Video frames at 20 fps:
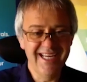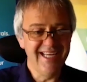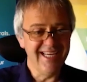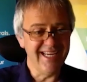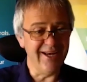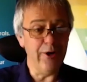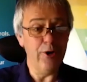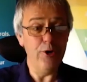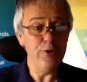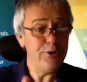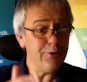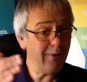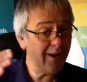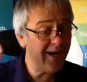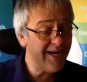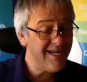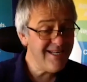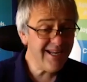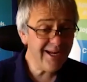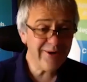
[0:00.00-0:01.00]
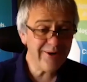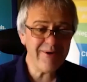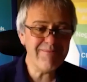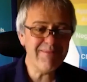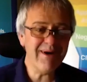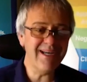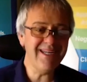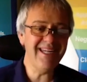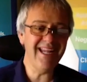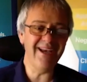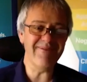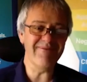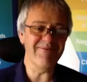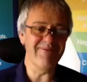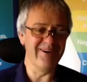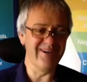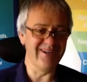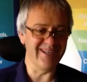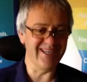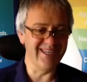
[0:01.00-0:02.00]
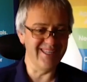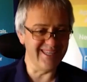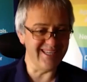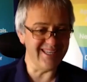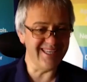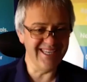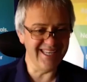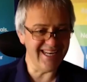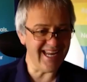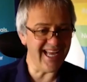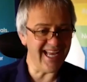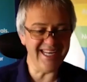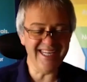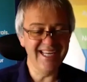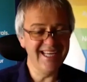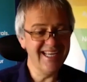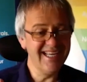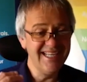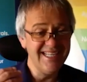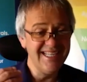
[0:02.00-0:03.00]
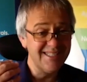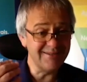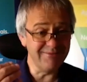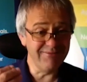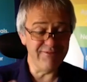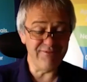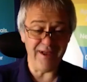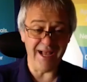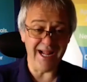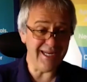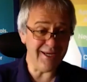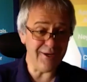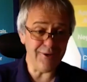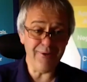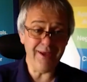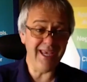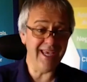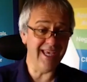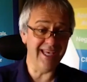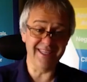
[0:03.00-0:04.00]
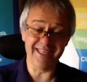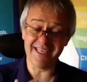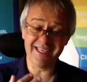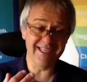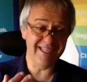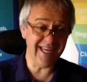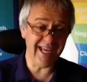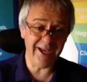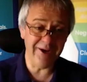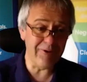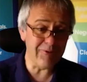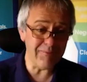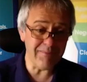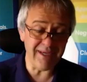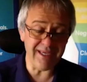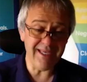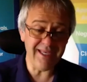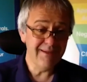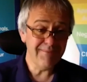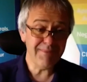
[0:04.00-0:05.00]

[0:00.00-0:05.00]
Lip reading: Who do I know in my network that could add some value here, that could help me?